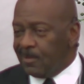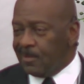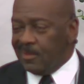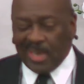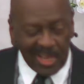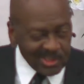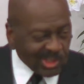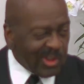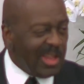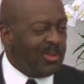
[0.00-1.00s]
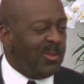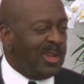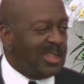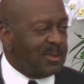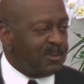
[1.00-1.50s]
Down to the ground we went.
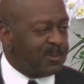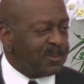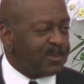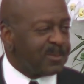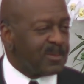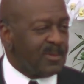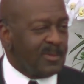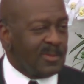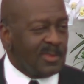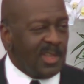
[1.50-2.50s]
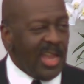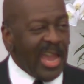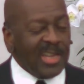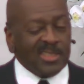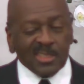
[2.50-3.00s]

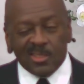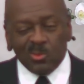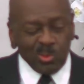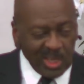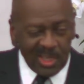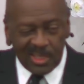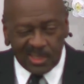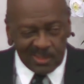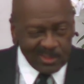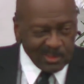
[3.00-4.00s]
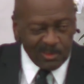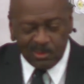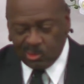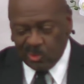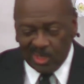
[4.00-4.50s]
And she's wriggling and
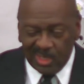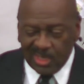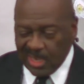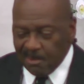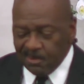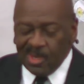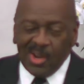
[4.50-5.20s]
scriggling, and I'm